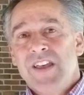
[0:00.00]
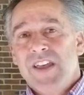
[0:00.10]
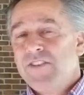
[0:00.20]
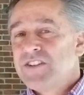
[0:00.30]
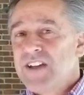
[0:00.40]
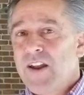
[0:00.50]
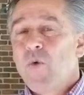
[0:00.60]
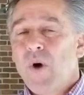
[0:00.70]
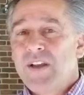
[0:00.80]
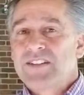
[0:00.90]
And there's not a
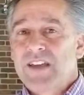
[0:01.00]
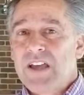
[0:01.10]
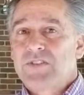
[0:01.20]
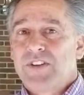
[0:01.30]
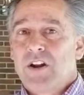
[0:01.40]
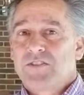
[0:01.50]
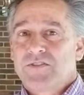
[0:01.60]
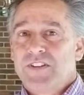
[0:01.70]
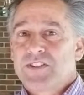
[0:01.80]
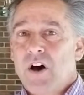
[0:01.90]

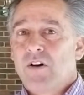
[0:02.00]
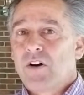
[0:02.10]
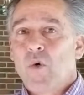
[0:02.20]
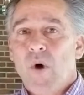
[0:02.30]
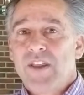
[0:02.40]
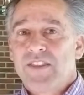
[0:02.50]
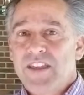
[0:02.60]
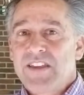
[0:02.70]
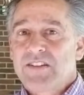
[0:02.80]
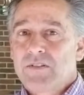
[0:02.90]
one-size-fits-all or a
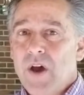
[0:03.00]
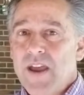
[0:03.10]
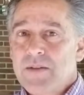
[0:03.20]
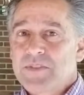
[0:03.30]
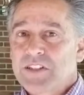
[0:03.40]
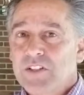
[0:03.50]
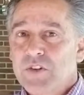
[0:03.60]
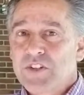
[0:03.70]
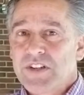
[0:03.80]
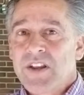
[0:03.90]
one-thing item
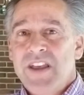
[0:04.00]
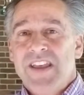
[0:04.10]
solution.